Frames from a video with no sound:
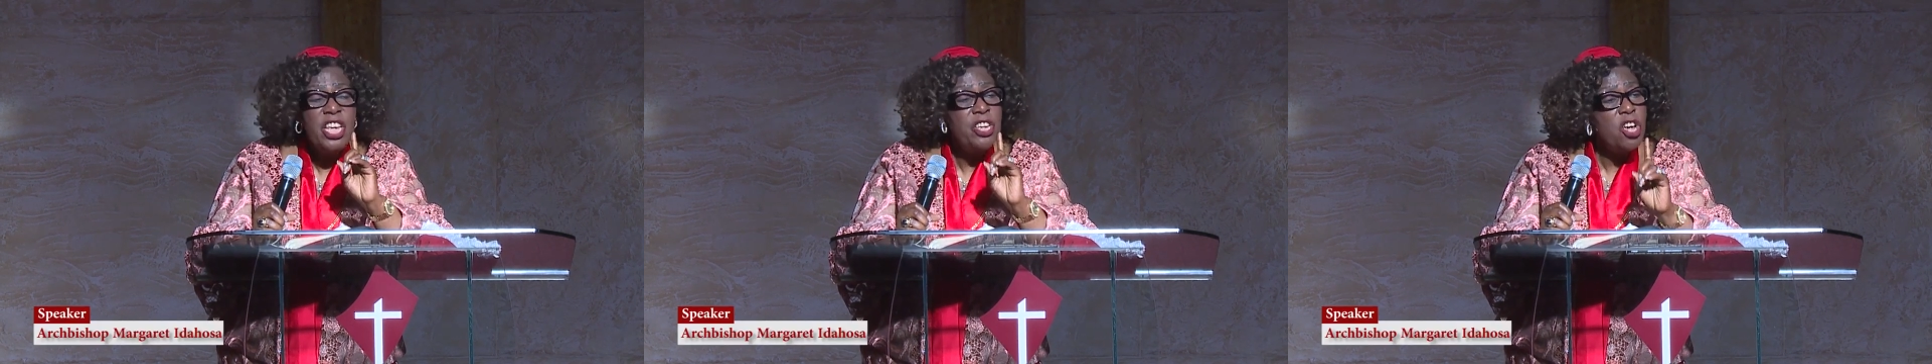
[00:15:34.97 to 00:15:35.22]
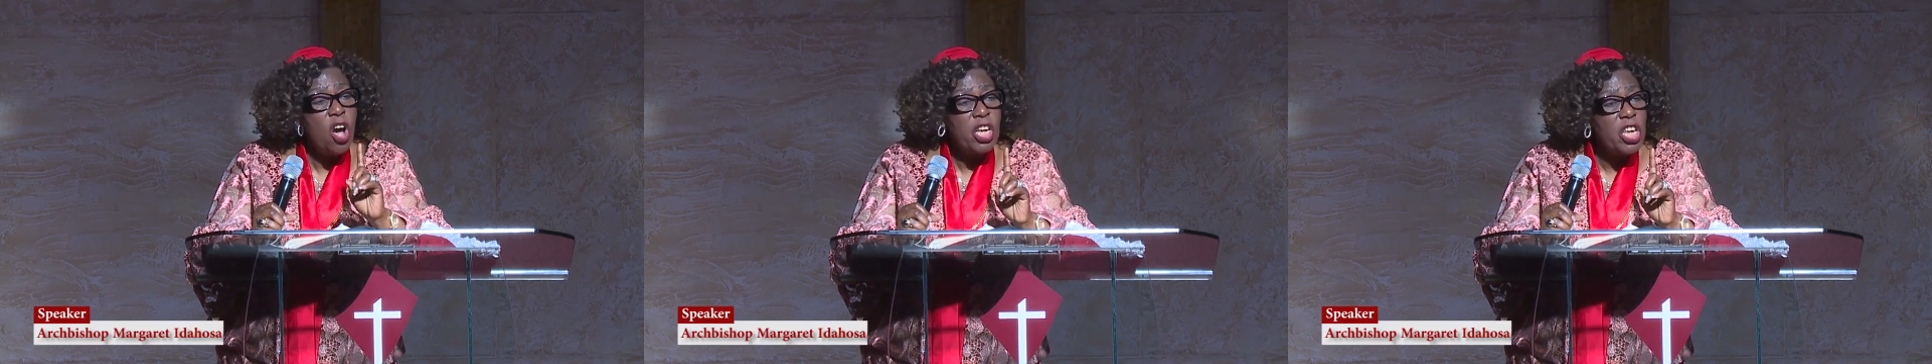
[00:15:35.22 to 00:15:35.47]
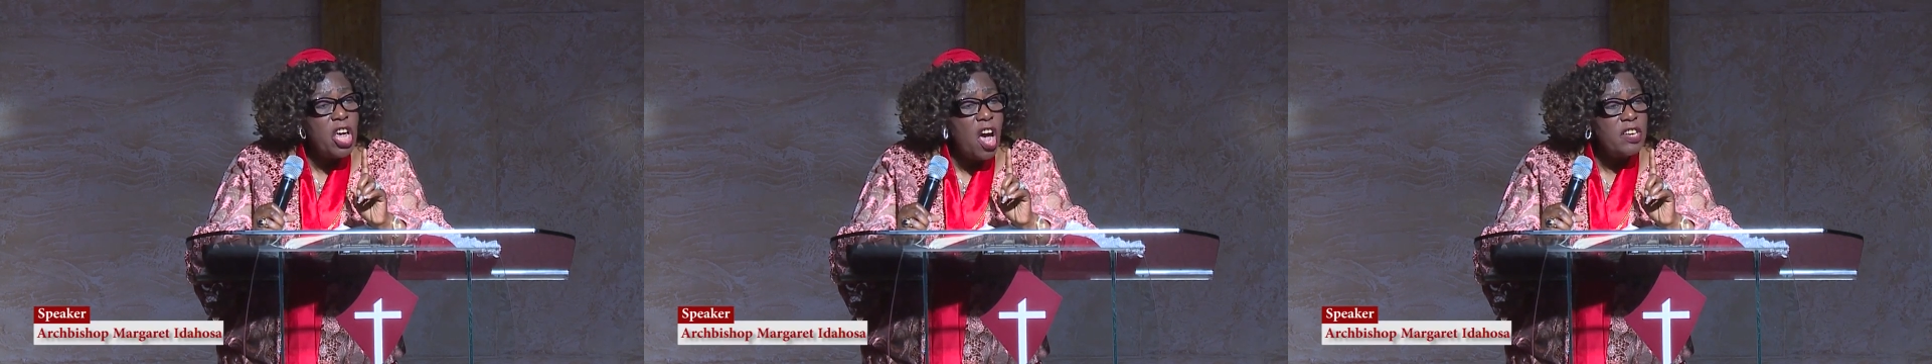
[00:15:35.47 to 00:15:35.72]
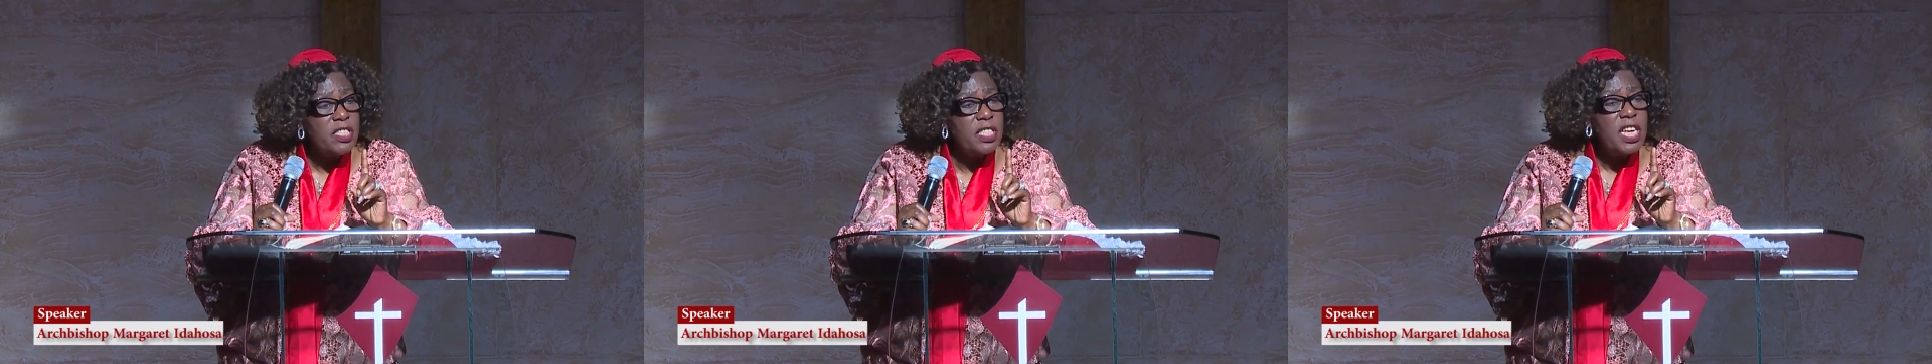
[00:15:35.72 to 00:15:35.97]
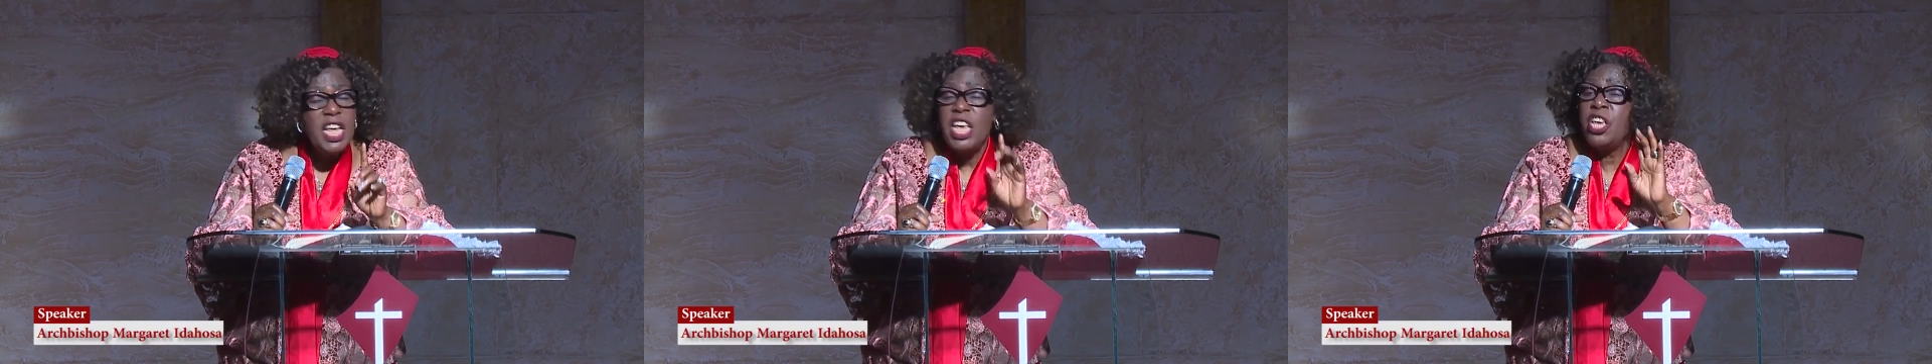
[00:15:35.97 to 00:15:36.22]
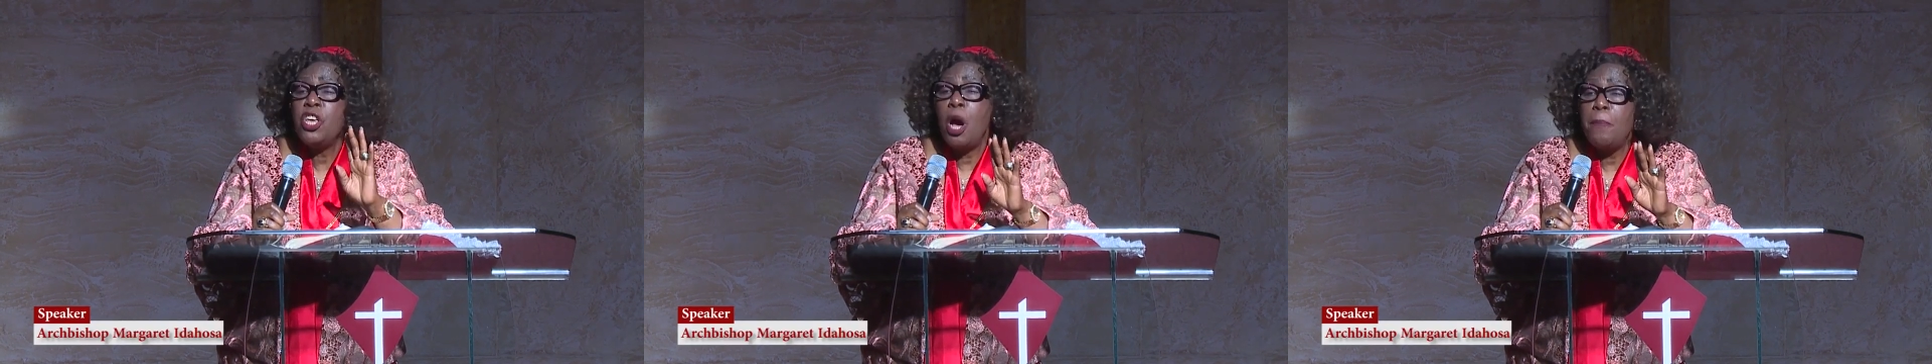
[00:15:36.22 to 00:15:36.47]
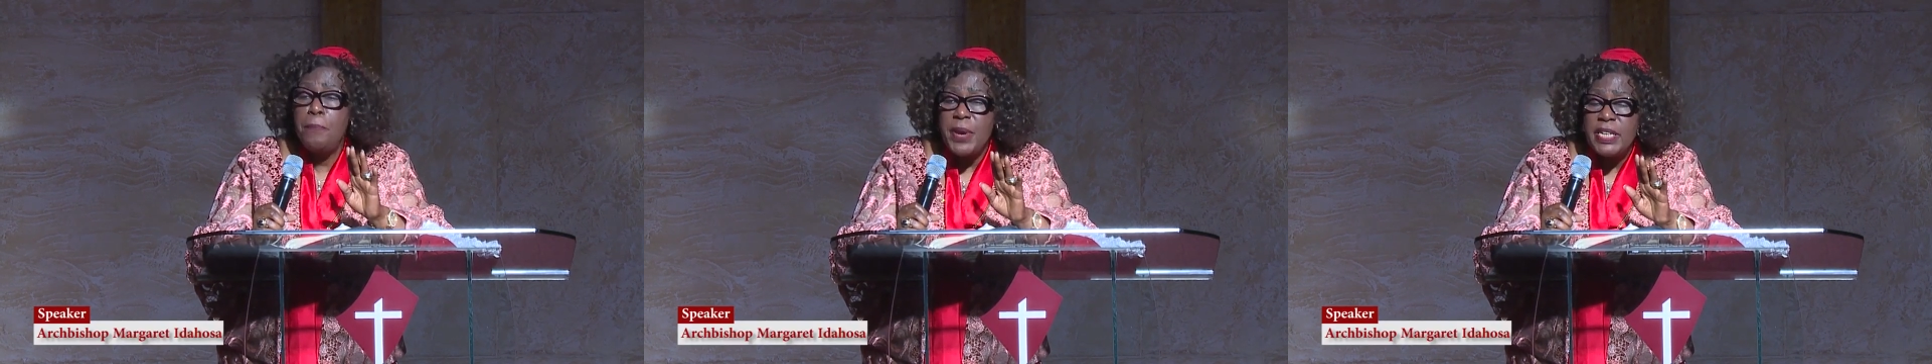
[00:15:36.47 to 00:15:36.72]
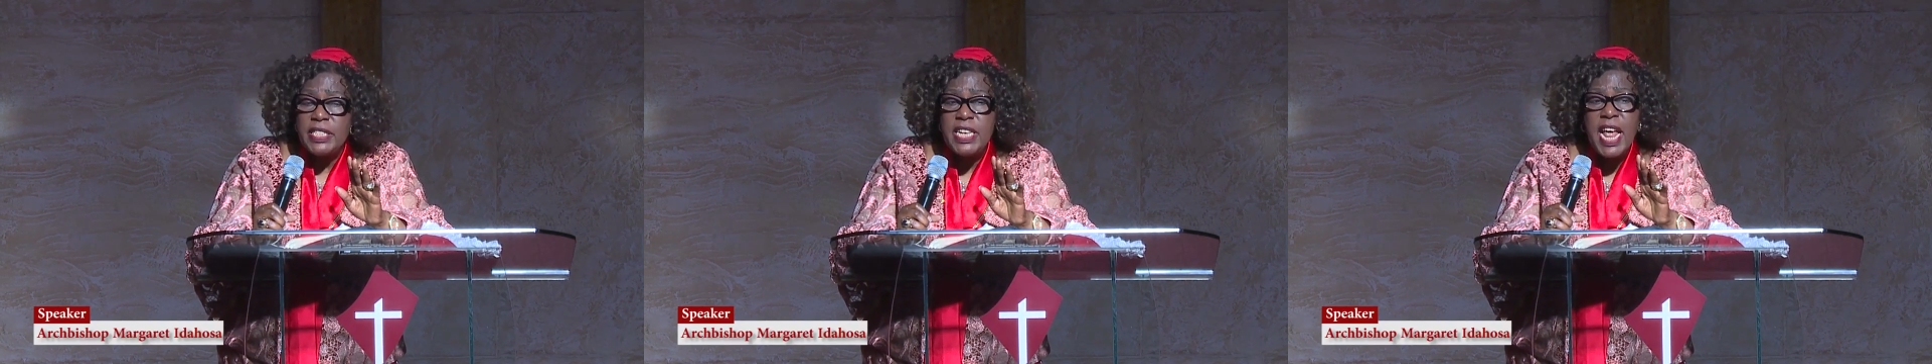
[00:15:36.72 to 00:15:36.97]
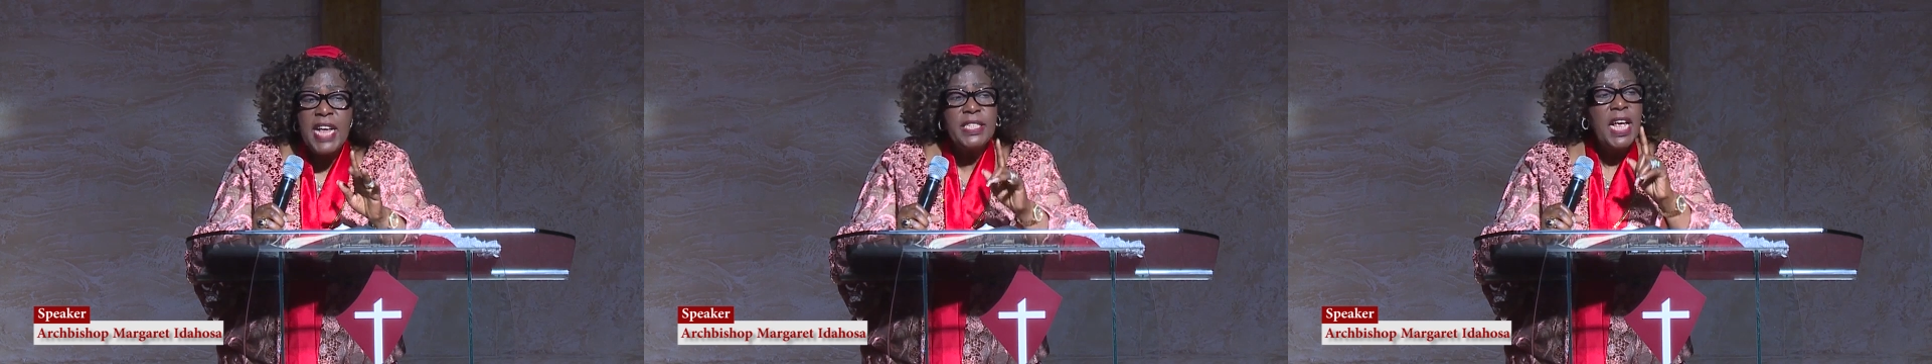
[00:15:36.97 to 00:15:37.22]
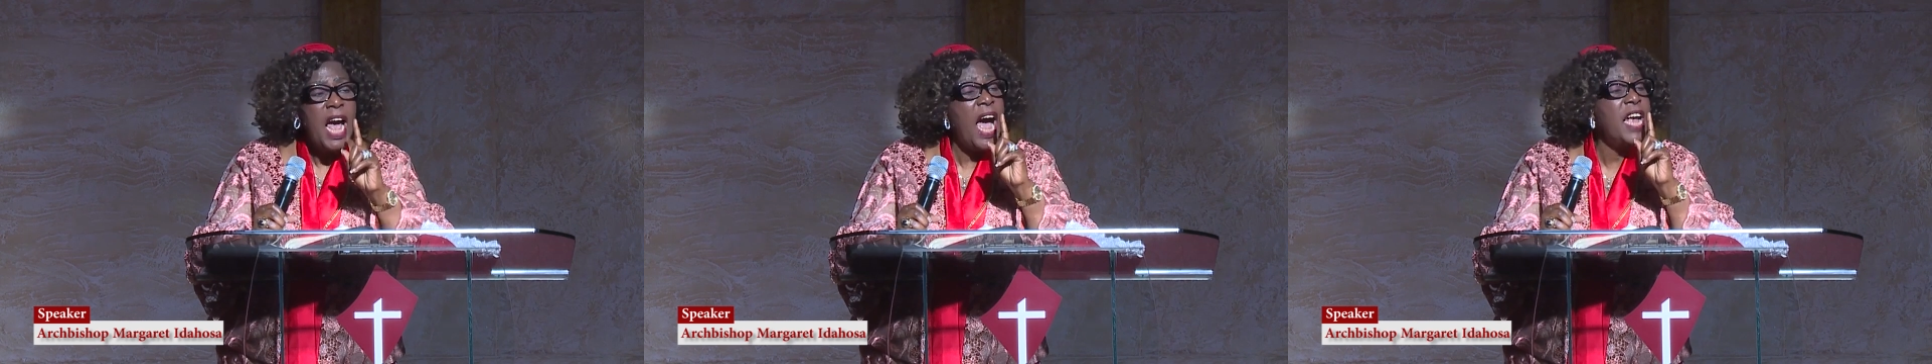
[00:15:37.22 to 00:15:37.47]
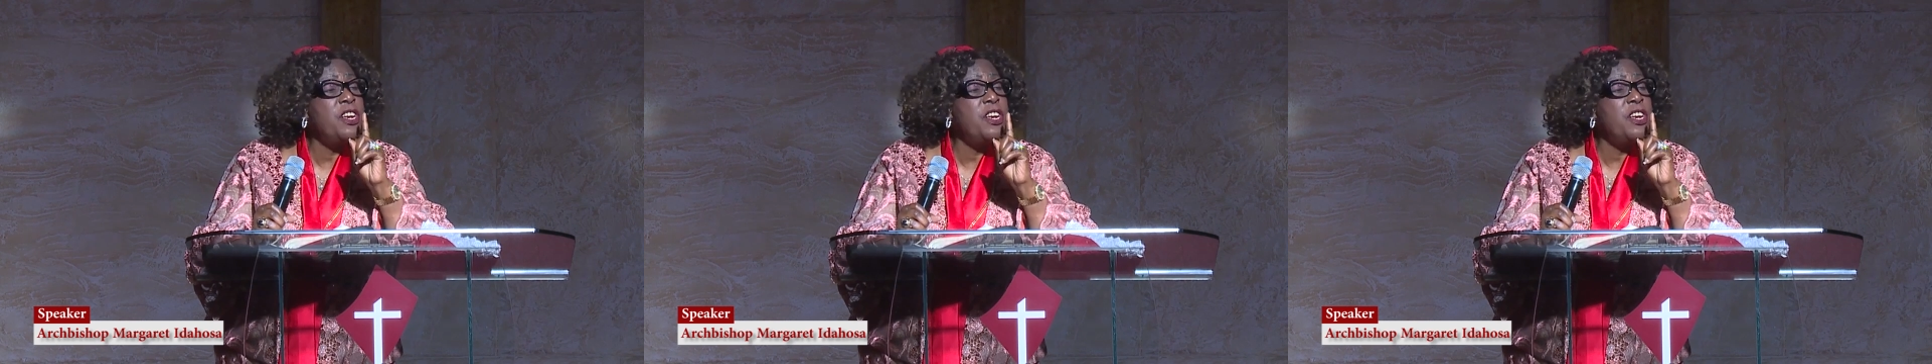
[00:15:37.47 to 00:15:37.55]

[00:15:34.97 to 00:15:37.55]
in your kiosk, in your business.